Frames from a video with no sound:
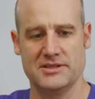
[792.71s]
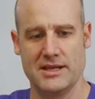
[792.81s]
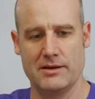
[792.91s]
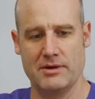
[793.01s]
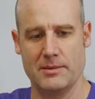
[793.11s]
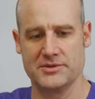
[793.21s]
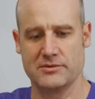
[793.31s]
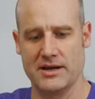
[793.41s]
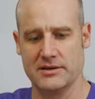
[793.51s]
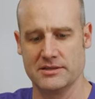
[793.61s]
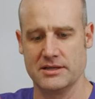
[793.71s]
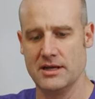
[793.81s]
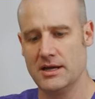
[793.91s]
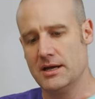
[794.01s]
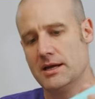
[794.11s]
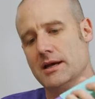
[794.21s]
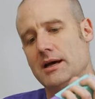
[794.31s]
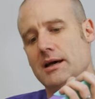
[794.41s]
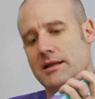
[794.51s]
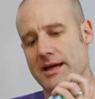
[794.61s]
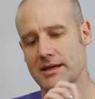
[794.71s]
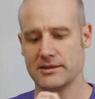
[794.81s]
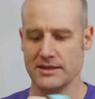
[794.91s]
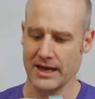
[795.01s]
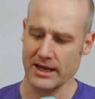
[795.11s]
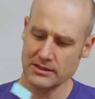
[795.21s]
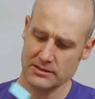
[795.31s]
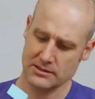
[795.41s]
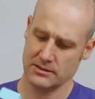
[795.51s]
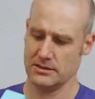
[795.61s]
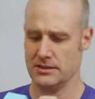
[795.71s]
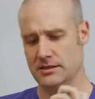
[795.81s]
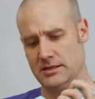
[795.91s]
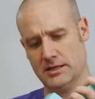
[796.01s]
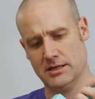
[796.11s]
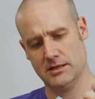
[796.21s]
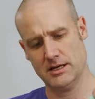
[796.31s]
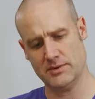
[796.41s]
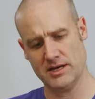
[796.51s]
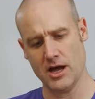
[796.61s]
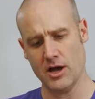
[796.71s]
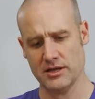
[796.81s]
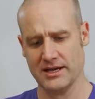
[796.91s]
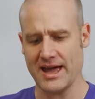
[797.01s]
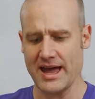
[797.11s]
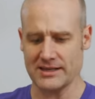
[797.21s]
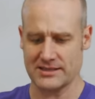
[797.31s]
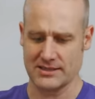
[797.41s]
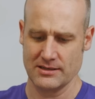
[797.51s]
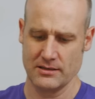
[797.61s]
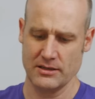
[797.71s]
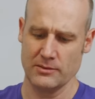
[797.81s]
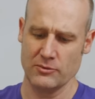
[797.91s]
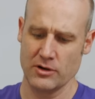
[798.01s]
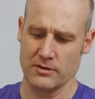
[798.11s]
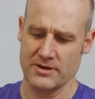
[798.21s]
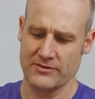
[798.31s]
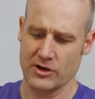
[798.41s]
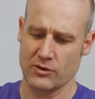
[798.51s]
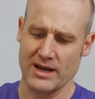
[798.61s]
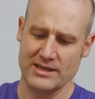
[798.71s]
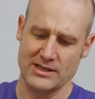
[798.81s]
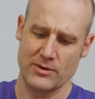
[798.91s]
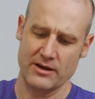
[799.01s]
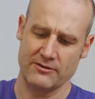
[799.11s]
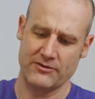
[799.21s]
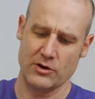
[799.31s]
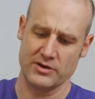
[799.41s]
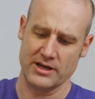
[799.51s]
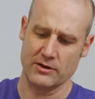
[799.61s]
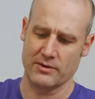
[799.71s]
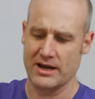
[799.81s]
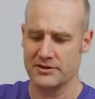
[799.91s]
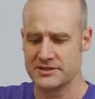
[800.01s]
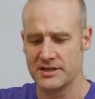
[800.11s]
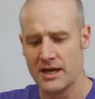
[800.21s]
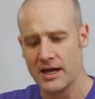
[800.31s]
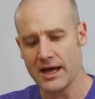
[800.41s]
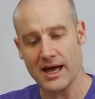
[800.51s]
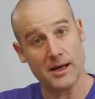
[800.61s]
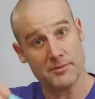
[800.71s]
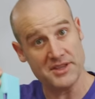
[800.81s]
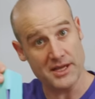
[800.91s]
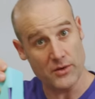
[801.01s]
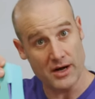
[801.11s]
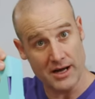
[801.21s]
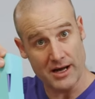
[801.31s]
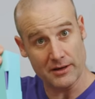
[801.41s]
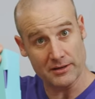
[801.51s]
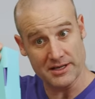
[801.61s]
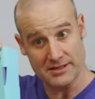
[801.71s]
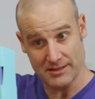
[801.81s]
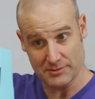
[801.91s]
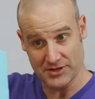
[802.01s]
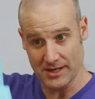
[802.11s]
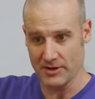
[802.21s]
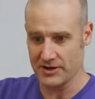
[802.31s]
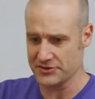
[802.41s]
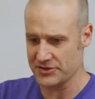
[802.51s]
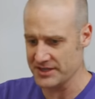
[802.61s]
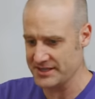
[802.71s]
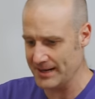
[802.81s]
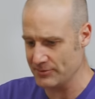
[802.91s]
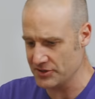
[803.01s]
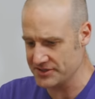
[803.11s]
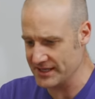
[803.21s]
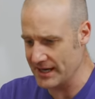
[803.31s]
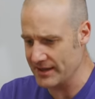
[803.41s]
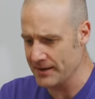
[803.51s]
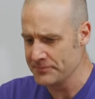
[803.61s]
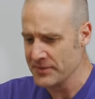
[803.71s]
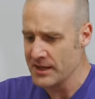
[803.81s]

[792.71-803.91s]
So that wraps around uh, like that. And then, there we go, look at that. A little more, a bit of a crazy way of folding around. Uh, but there you are. I'm gonna take some time by not trying to tape those together.